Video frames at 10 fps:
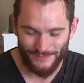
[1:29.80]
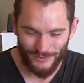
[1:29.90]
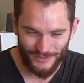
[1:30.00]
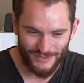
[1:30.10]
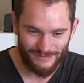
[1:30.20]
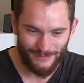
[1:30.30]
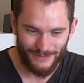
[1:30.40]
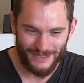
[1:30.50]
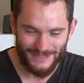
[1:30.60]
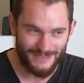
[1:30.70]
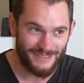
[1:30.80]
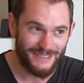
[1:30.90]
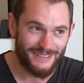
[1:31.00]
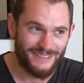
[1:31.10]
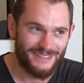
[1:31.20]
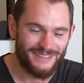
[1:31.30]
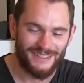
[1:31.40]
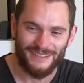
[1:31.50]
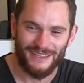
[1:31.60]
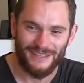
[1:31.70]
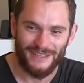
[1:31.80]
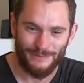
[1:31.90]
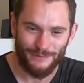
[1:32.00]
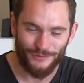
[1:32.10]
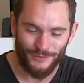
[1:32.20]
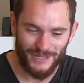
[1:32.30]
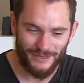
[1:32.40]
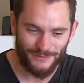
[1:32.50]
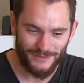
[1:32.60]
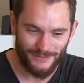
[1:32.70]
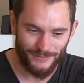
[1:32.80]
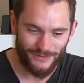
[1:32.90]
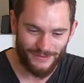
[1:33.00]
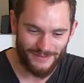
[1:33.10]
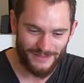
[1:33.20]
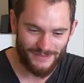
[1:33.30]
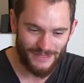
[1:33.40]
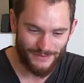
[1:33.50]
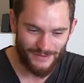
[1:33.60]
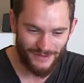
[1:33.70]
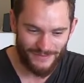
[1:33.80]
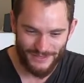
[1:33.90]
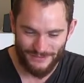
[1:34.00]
fourth year of my PhD now. Yeah. And then the year before that was my honors year. So that was kind of the